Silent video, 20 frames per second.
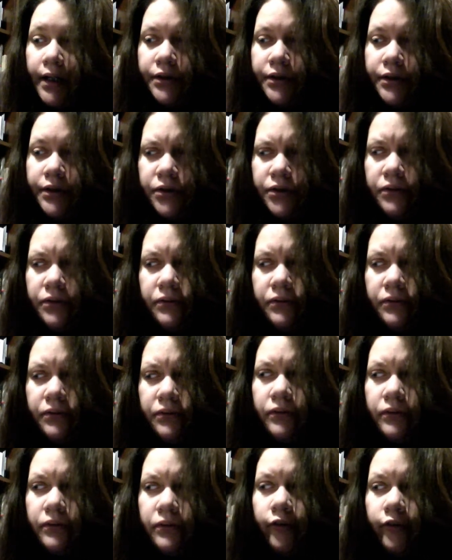
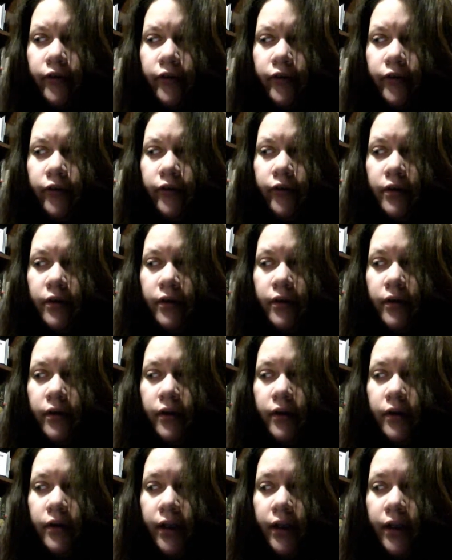to
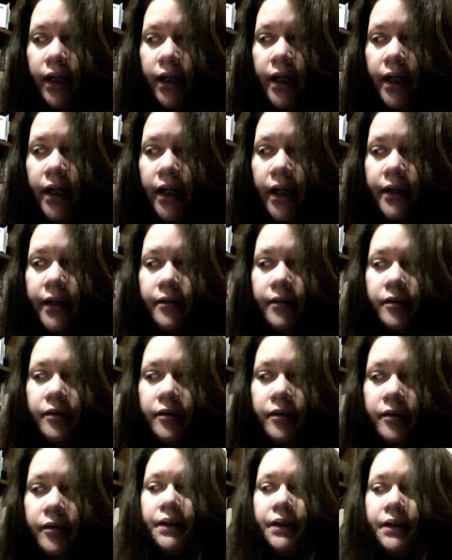not
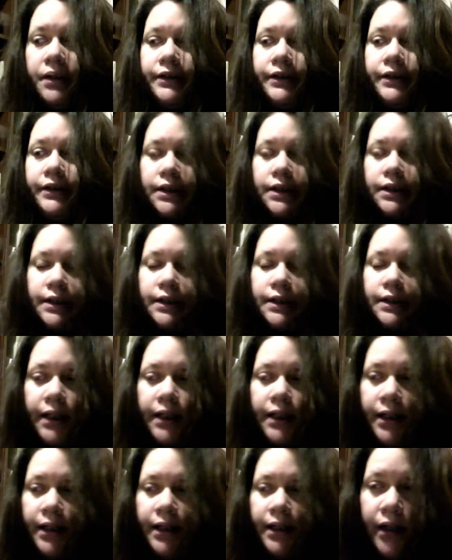be just
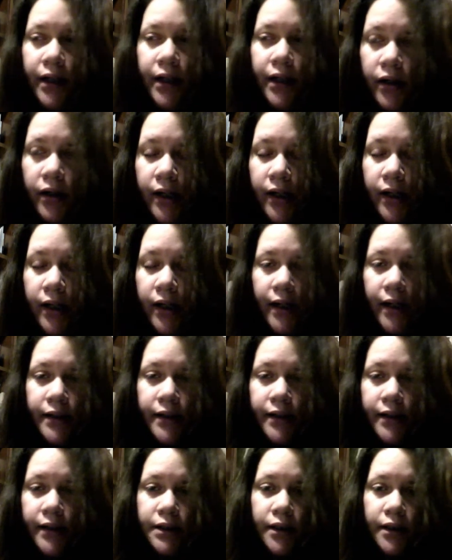sitting there
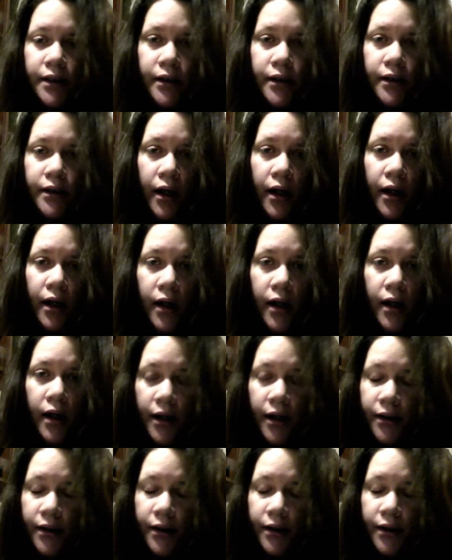as
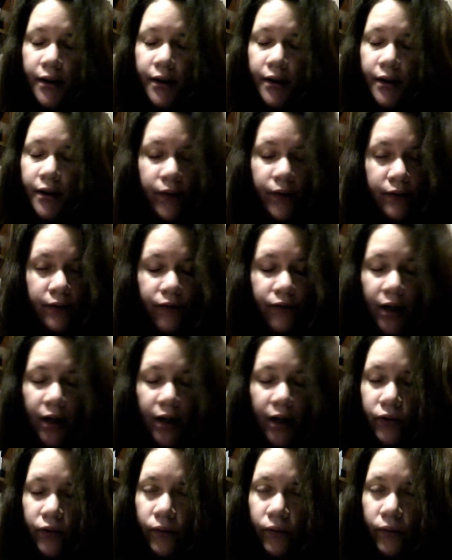a near
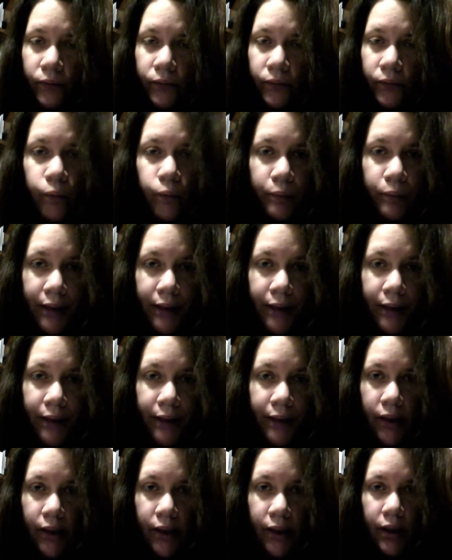35-year-old
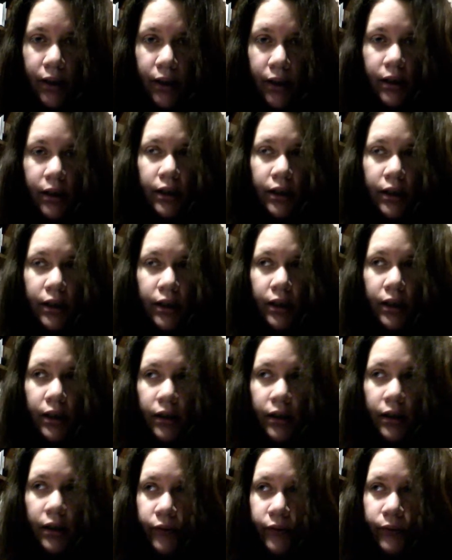woman
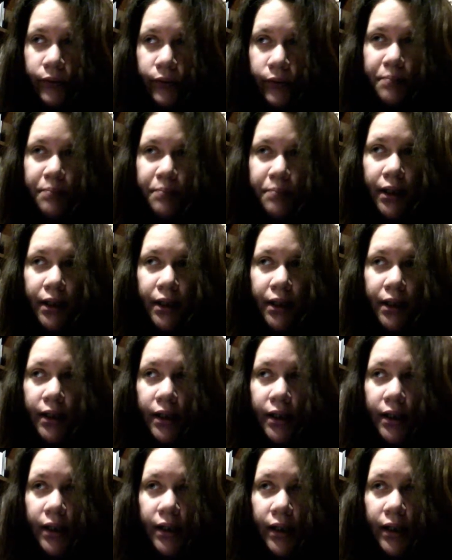who's been
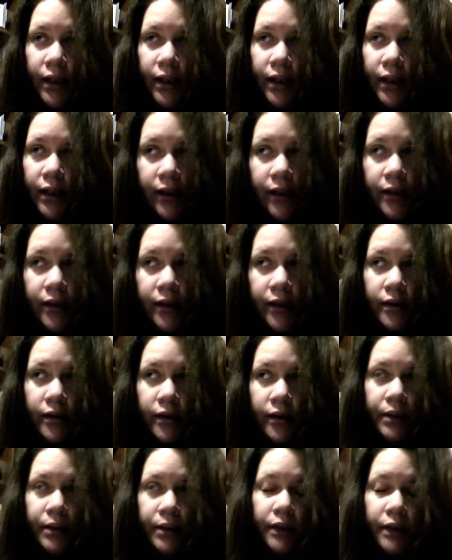in
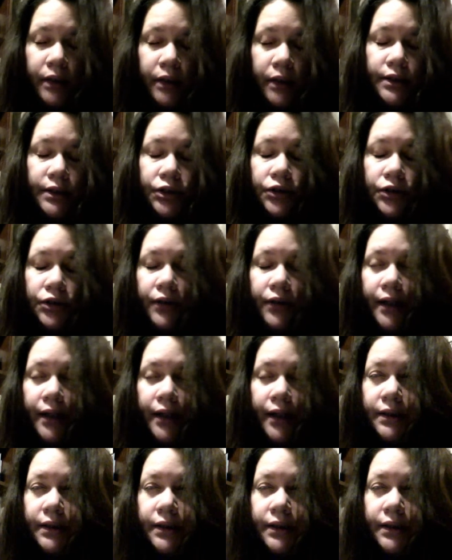appeal since
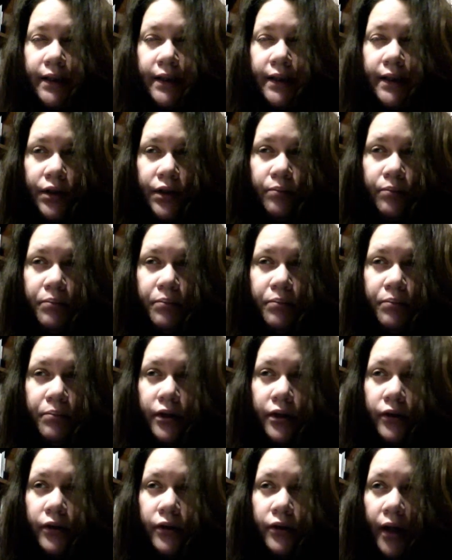2007, but
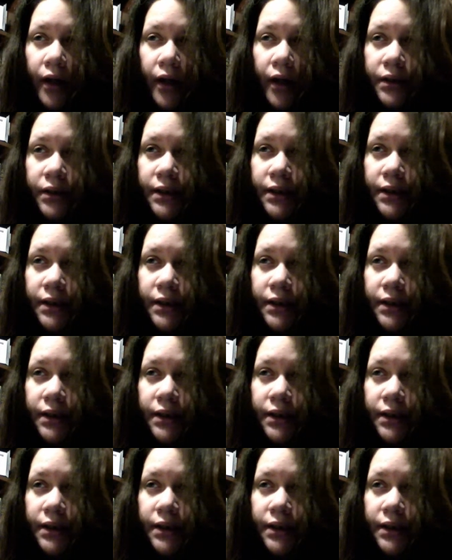was